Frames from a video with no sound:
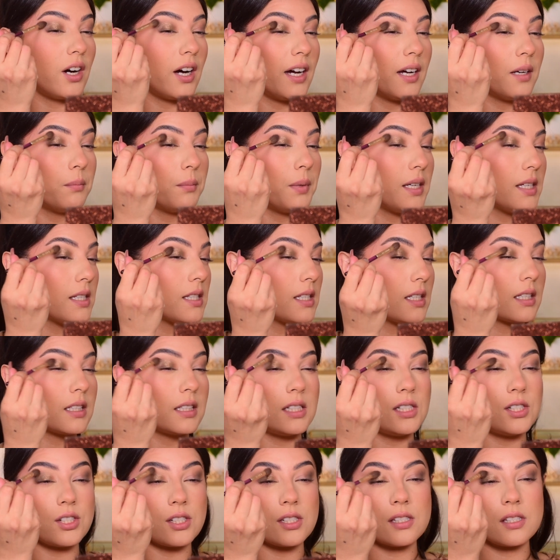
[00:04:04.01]
I'm basically
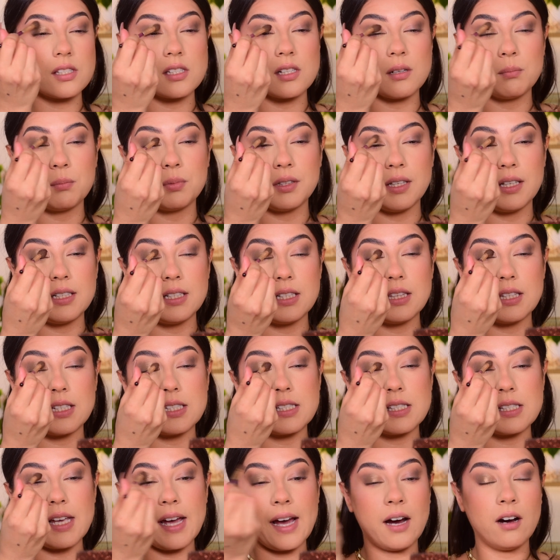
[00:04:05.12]
just blending
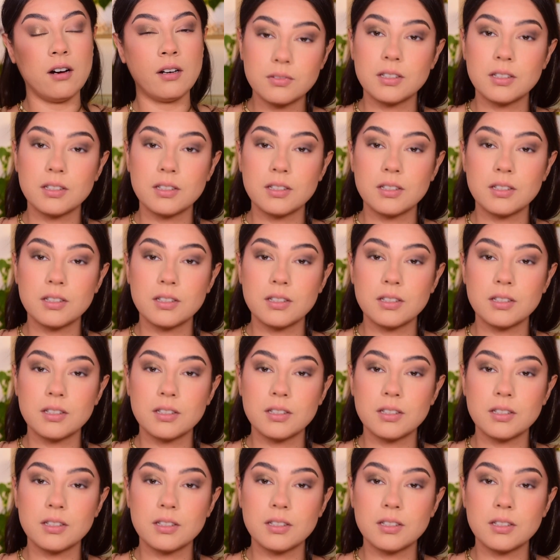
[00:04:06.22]
this out.